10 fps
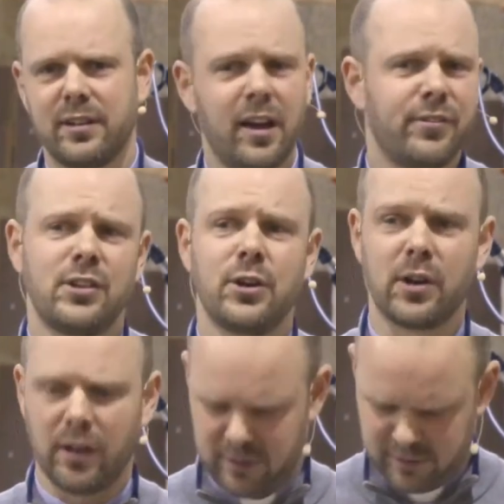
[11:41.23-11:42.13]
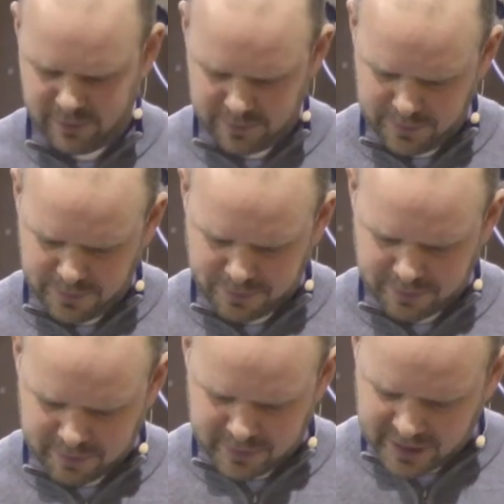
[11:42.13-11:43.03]
Life's a doddle.
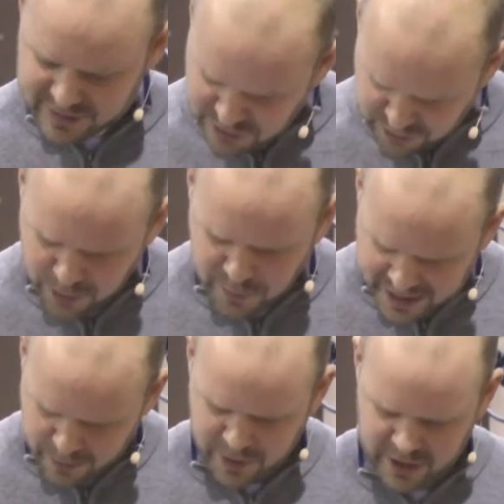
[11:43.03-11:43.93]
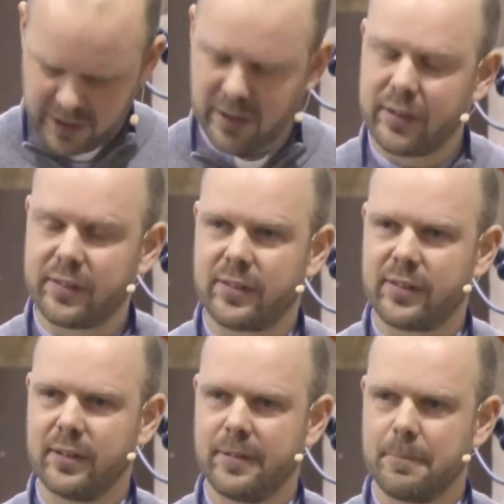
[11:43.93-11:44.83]
That's not the way it works.